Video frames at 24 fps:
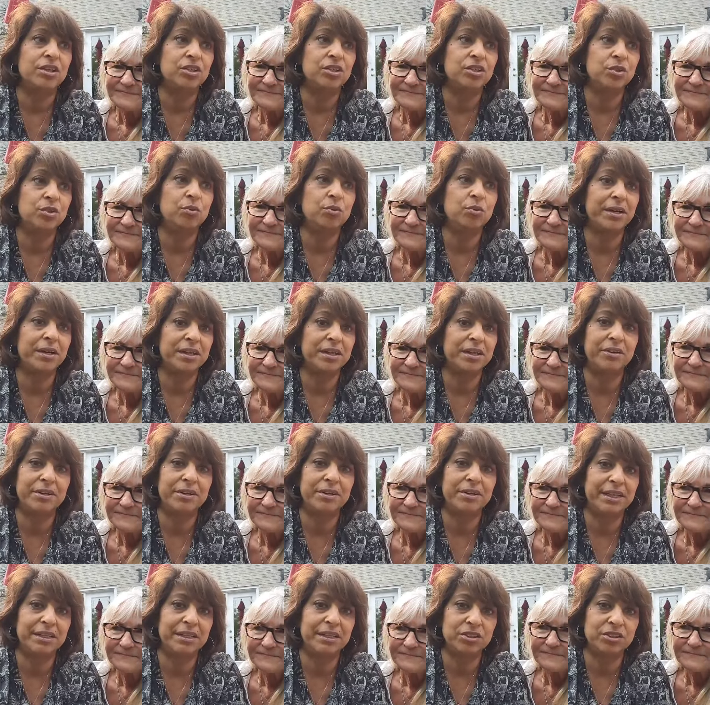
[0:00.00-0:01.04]
Speaker 1: you are here to
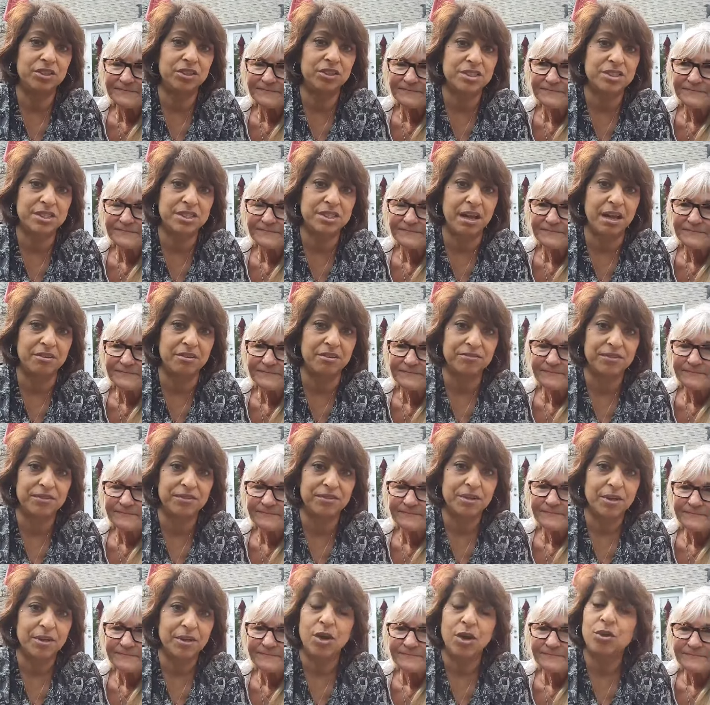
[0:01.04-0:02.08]
heal yourself.
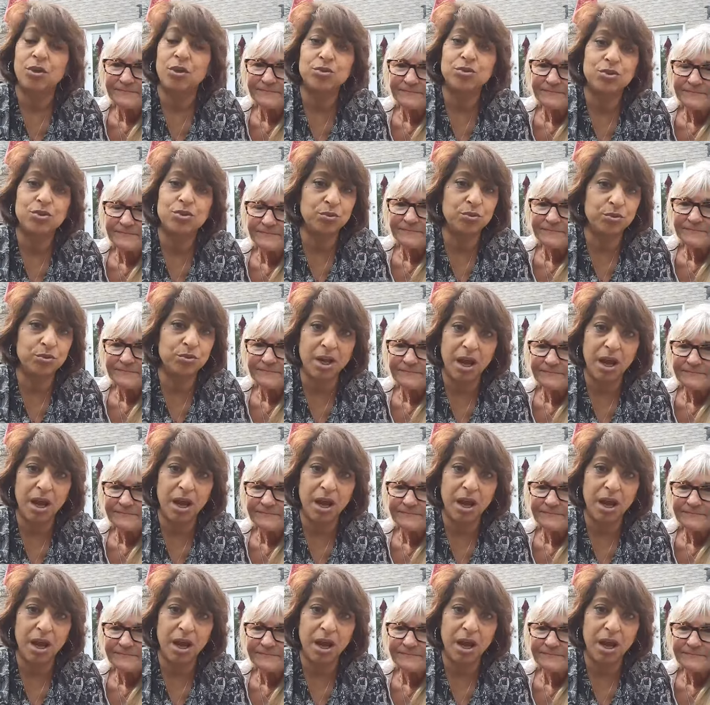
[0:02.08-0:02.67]
Do